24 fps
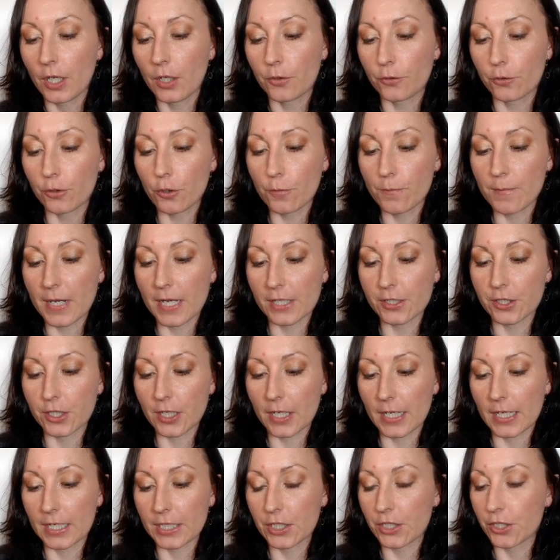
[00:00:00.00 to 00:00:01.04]
No Budge
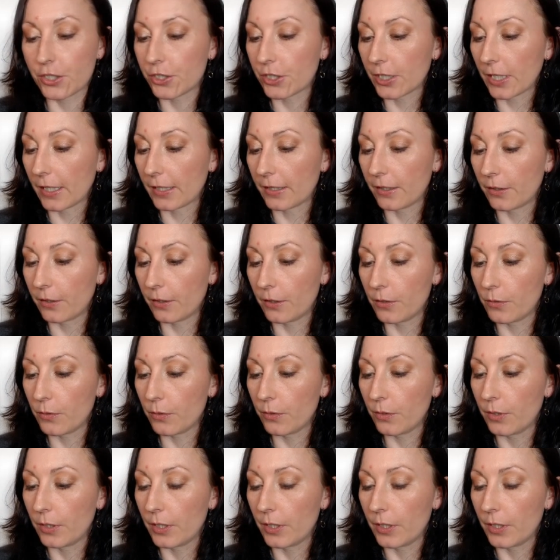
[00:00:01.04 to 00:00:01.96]
eyeshadow.